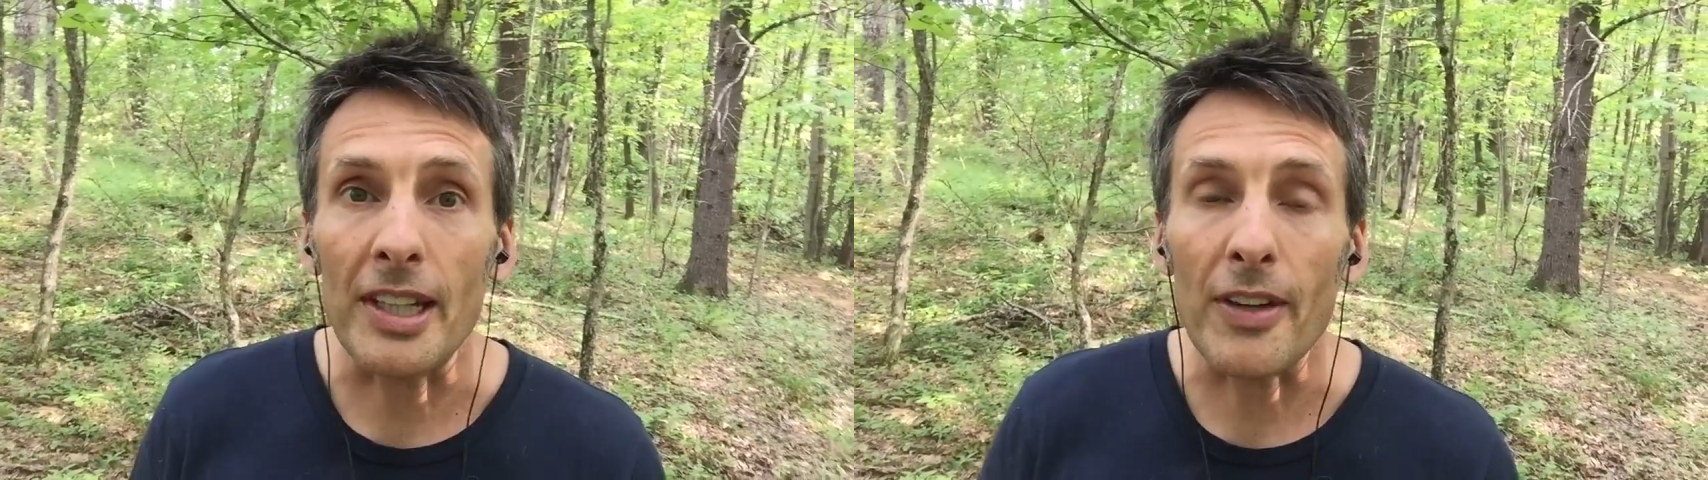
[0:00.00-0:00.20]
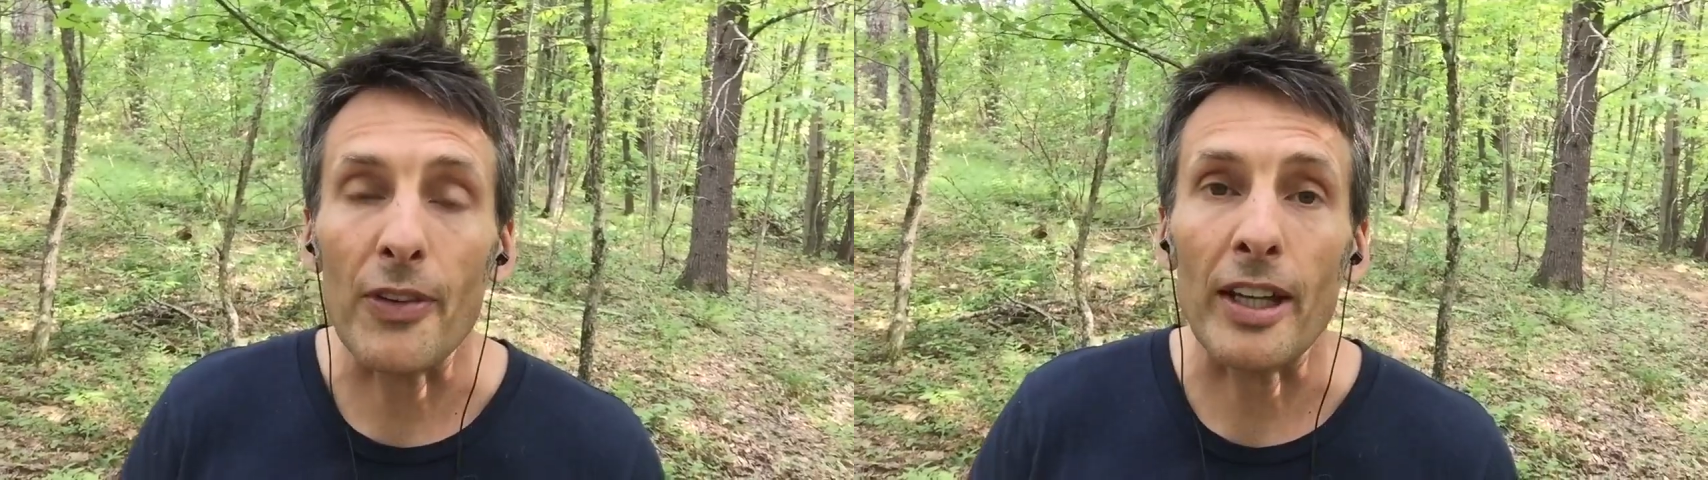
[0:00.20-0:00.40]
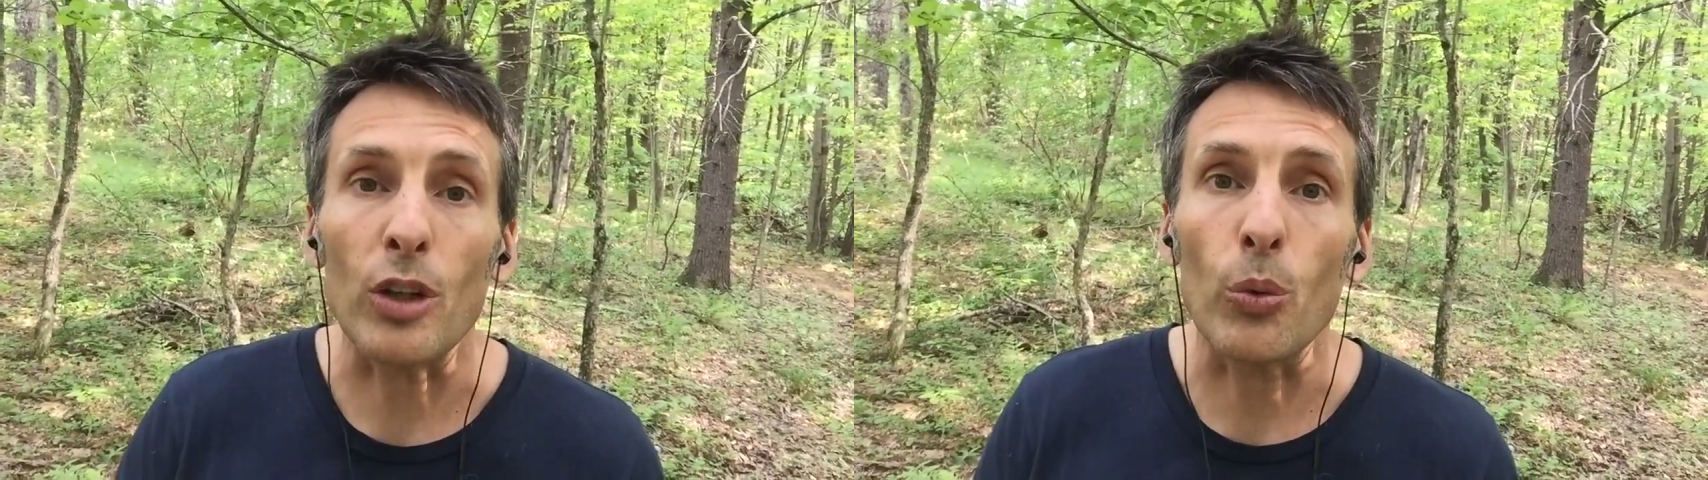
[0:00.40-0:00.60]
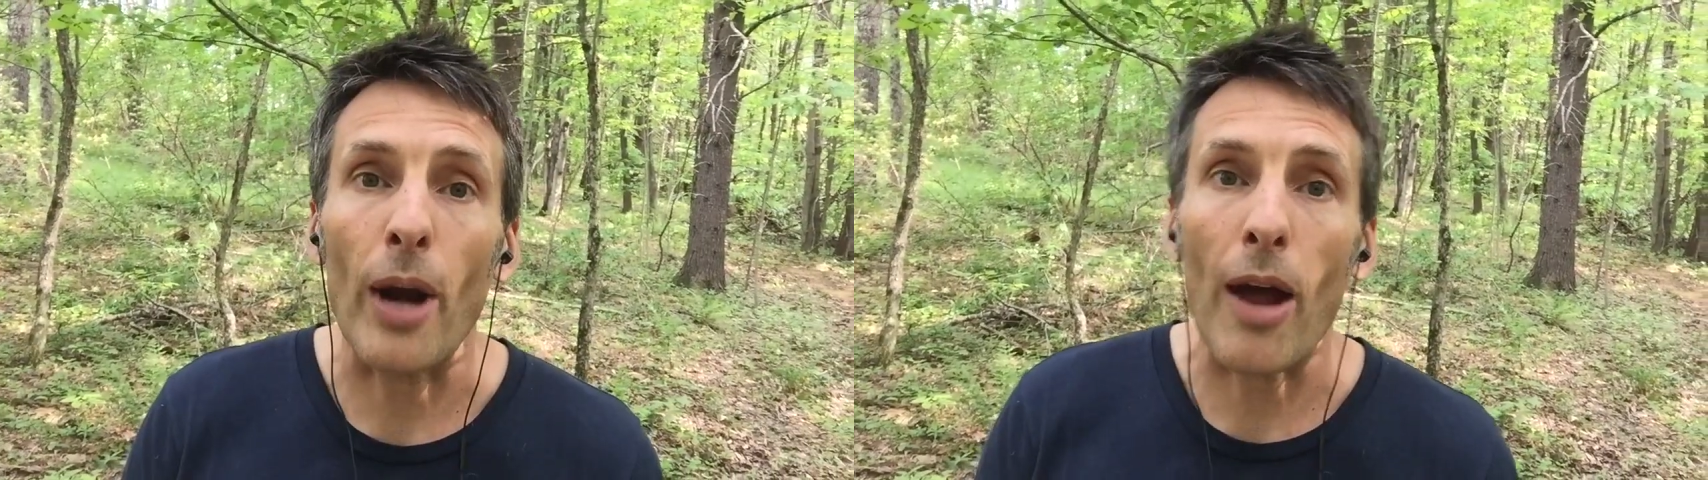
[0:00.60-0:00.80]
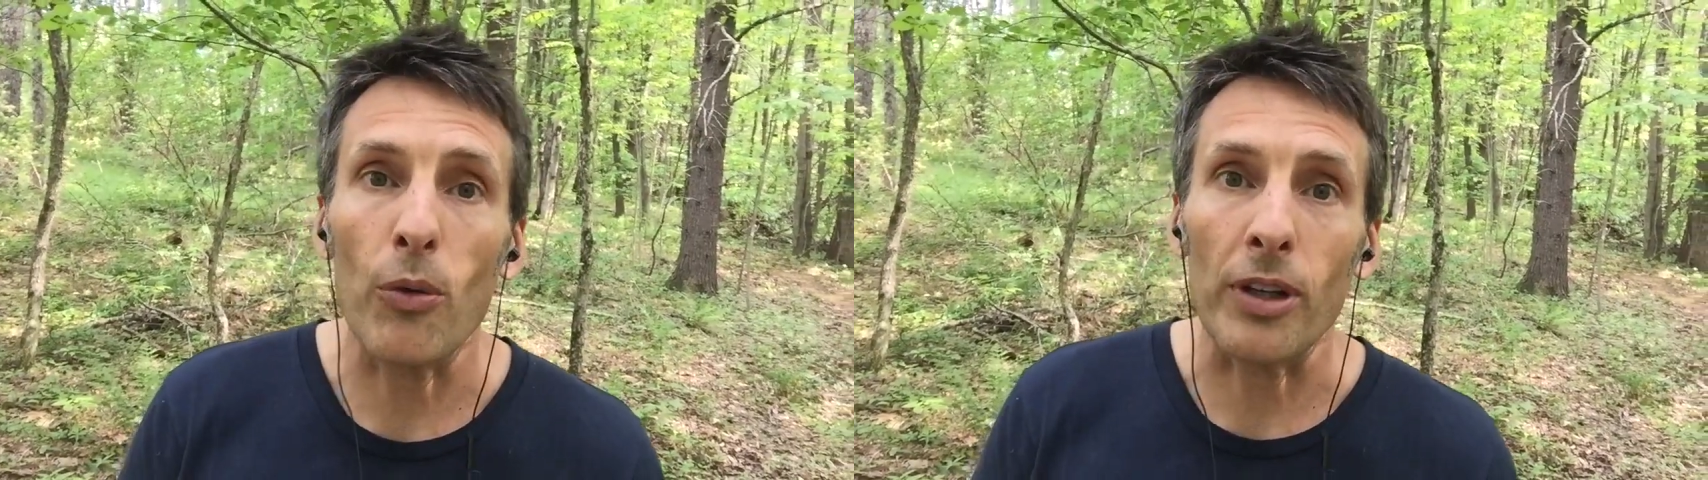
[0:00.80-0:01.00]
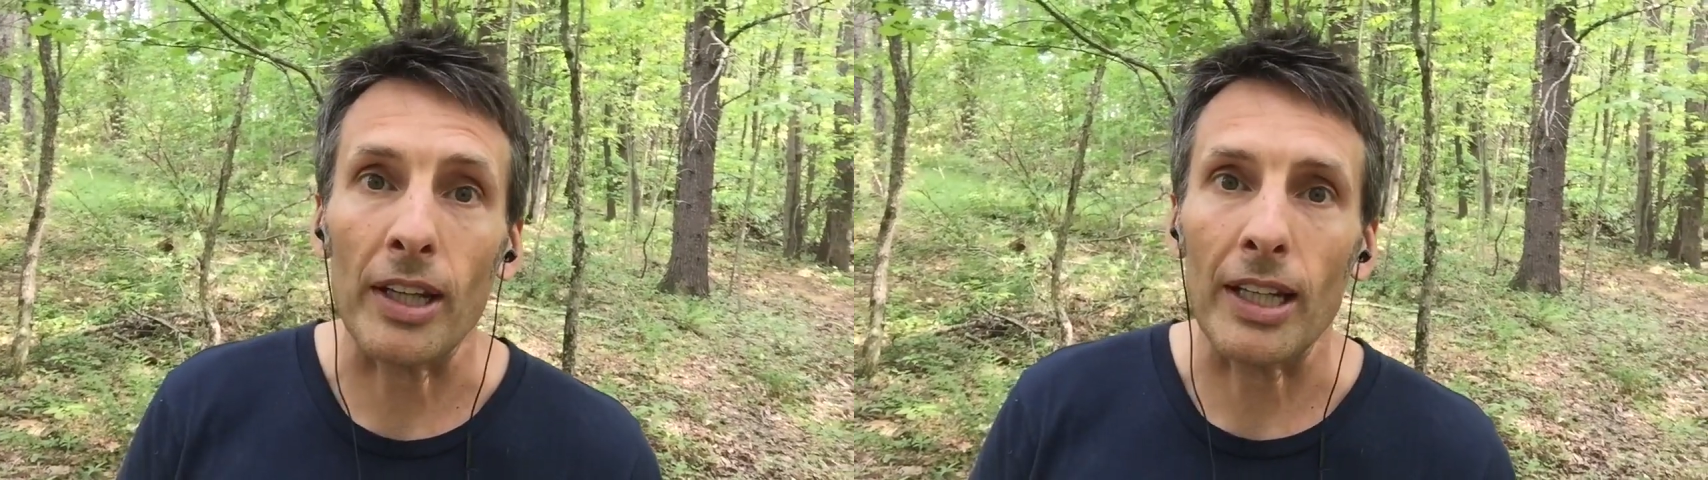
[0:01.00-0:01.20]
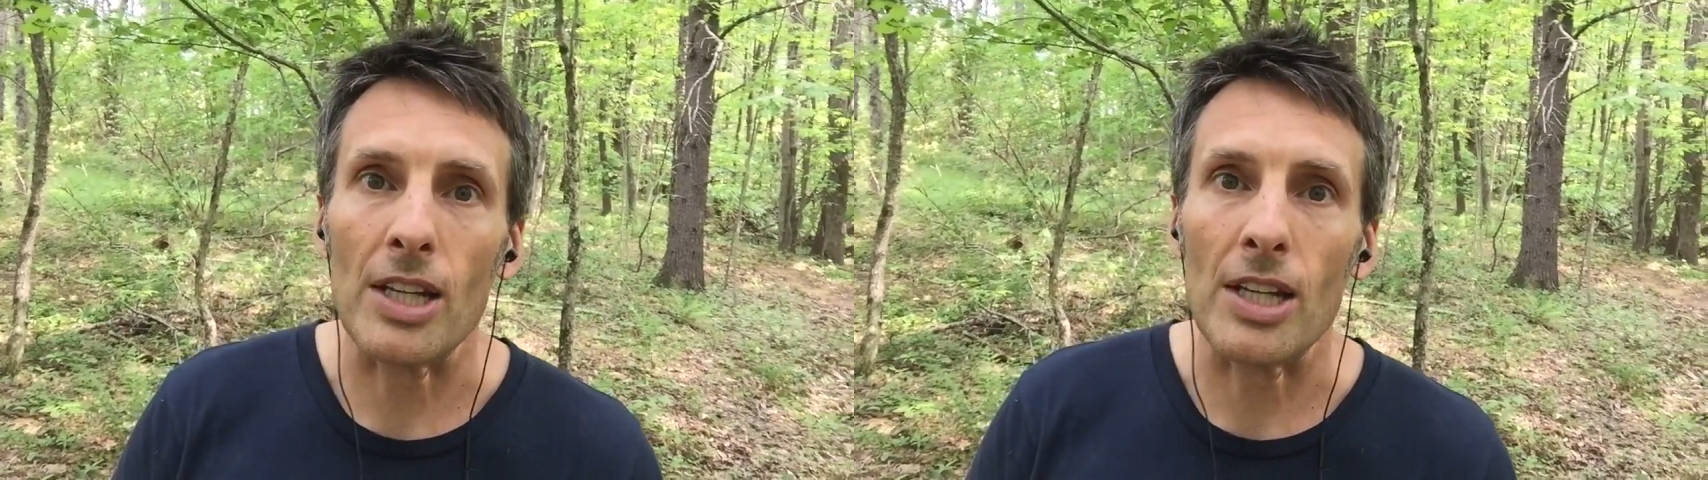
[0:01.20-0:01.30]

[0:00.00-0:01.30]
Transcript: is a grounding.